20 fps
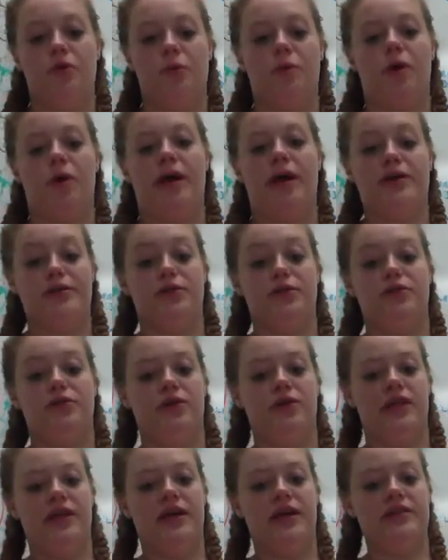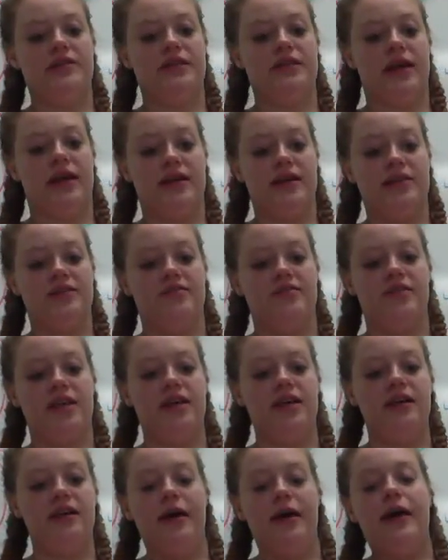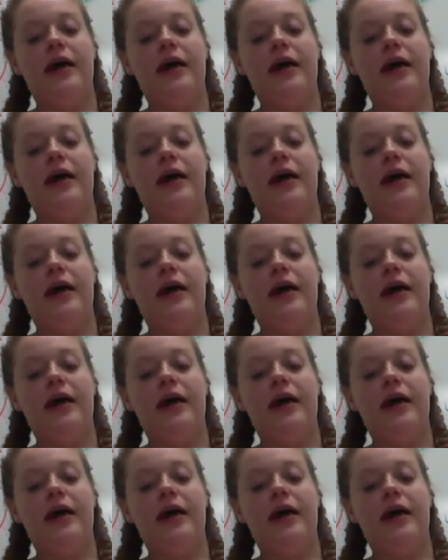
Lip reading: exonuclease activity.